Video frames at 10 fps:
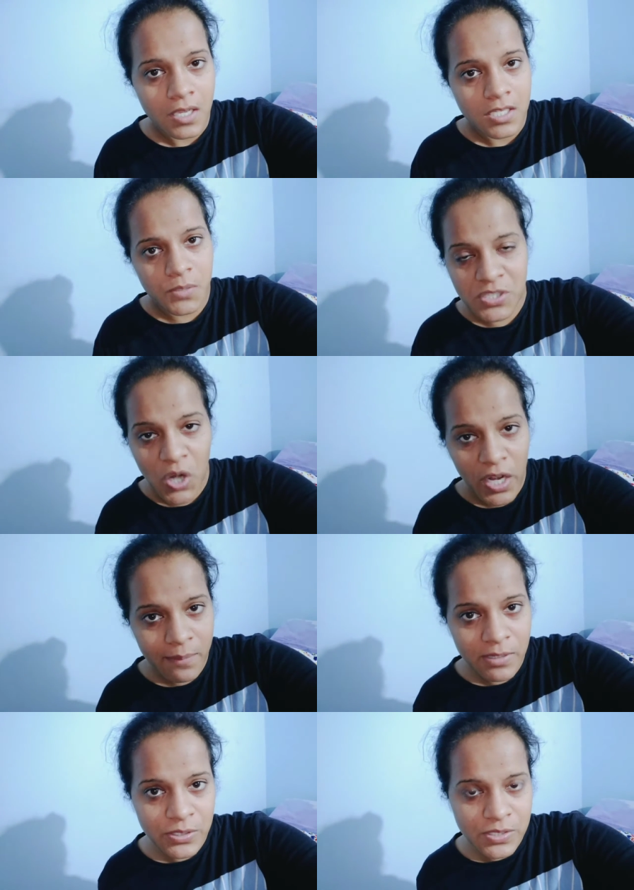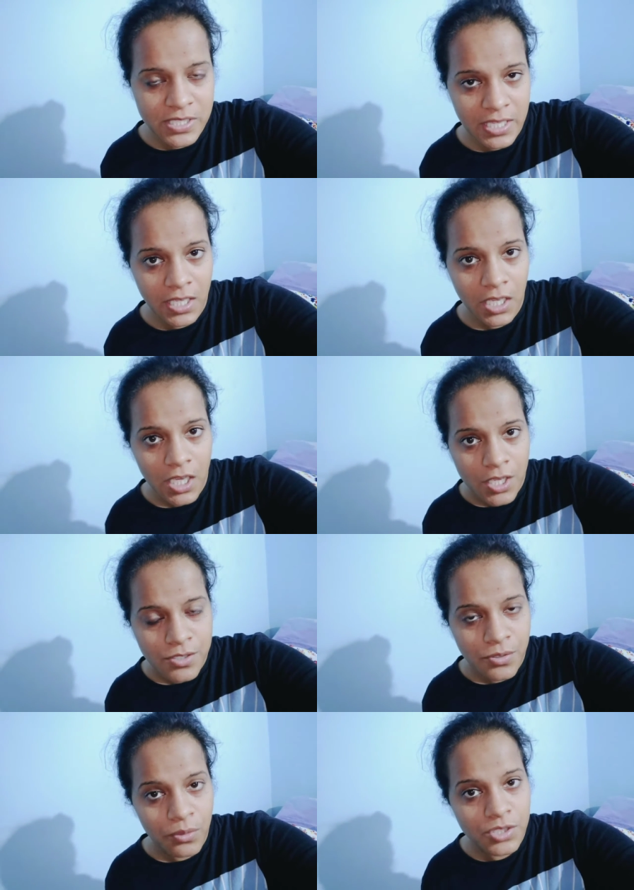she was not able to see
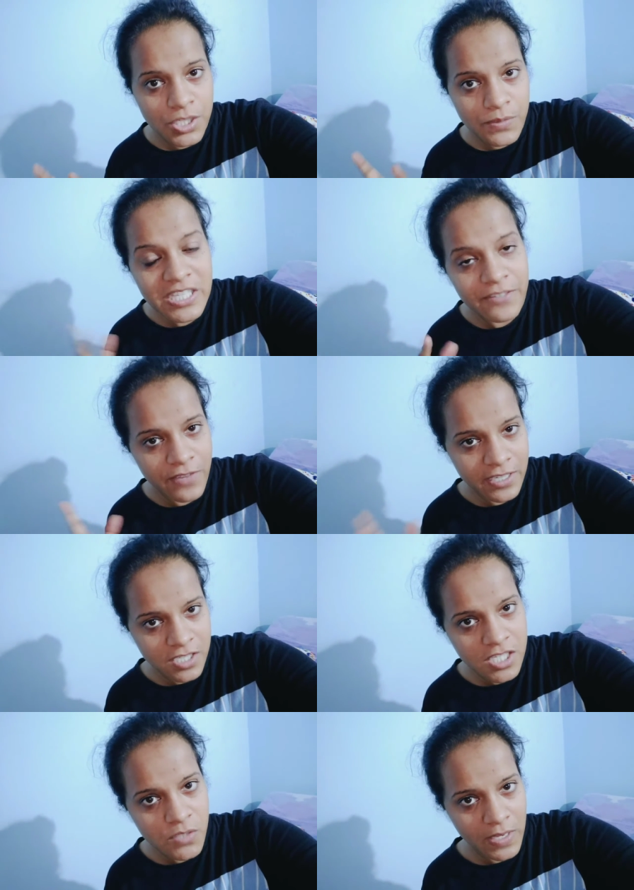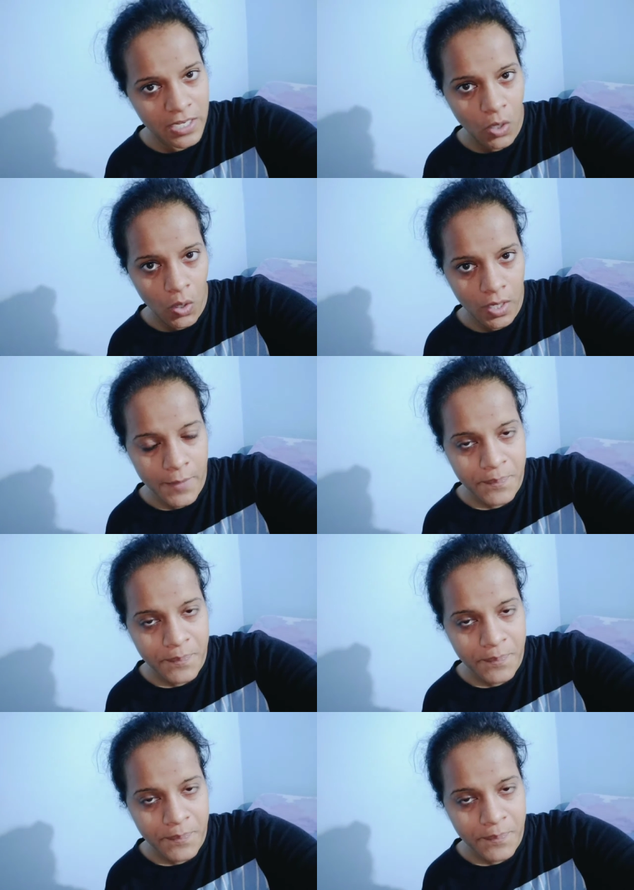so she was infected since very long